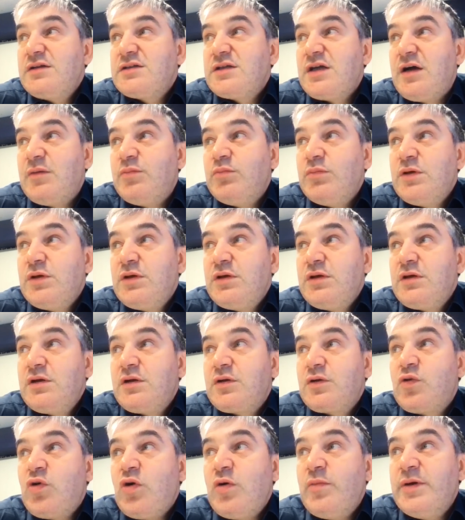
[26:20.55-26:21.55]
some
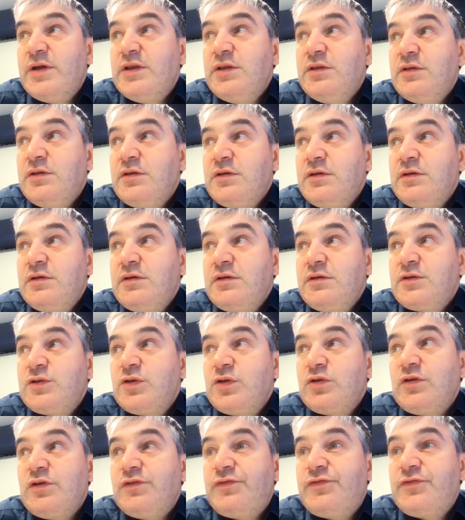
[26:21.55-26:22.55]
common
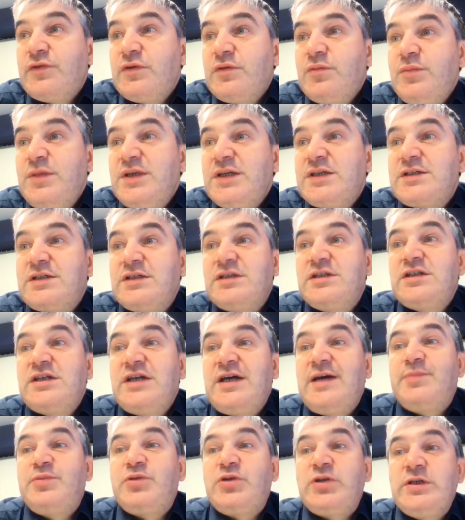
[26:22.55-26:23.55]
sort of
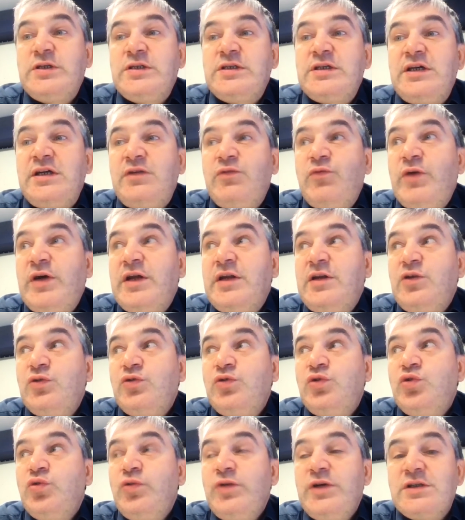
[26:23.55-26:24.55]
misconception that when
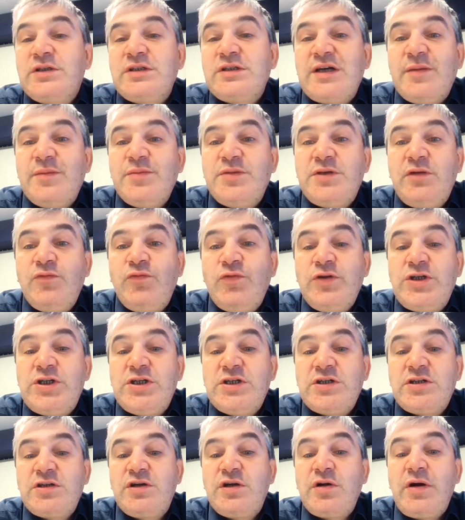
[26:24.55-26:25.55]
you're doing something
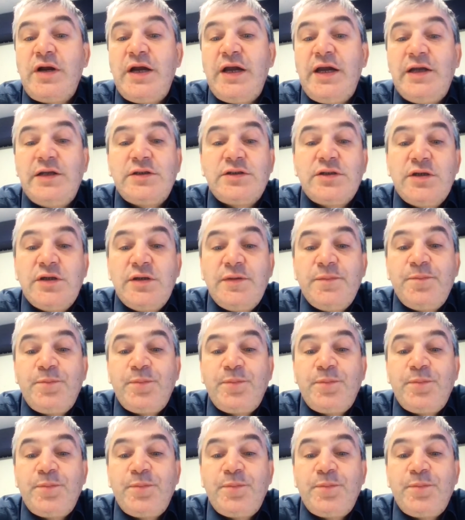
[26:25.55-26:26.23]
which is great,